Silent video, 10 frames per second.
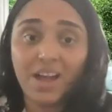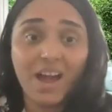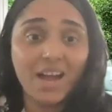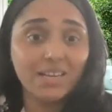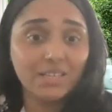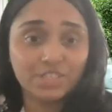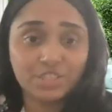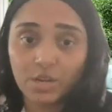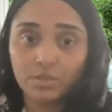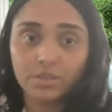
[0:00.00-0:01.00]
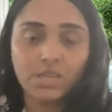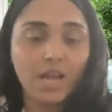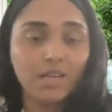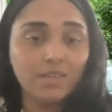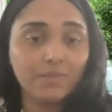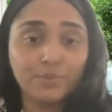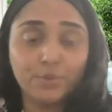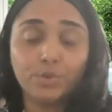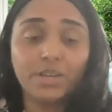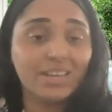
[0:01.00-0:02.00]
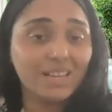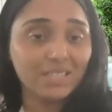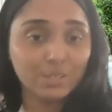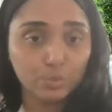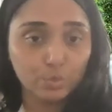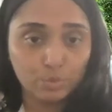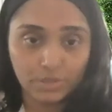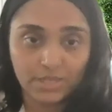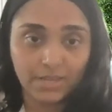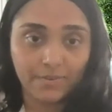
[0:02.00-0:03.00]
I need shelter, I need food, and I need water.